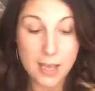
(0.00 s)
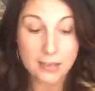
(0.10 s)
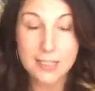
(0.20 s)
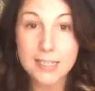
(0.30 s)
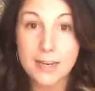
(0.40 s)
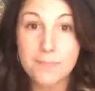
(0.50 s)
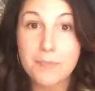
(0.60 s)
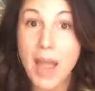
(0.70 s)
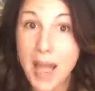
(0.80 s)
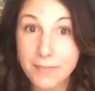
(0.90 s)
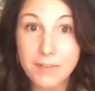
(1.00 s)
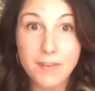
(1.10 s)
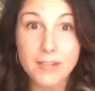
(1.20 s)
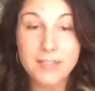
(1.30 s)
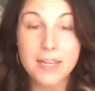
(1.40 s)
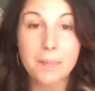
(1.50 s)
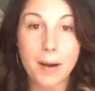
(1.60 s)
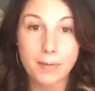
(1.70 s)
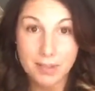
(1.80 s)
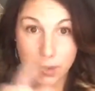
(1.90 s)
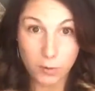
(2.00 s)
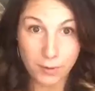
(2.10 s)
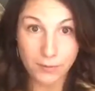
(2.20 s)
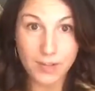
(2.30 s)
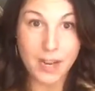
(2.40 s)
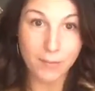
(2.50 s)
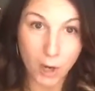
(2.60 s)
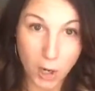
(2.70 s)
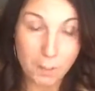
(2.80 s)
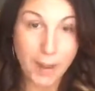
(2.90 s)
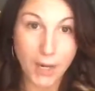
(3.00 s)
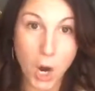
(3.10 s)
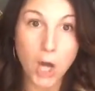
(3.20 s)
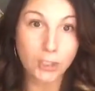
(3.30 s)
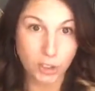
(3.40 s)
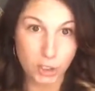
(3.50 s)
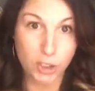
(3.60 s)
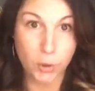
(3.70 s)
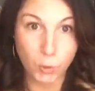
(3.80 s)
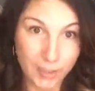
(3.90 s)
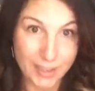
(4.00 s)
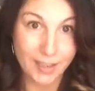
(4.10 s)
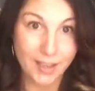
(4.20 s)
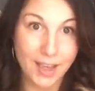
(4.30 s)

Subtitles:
Listen, I've invested about the equivalent of my college degree.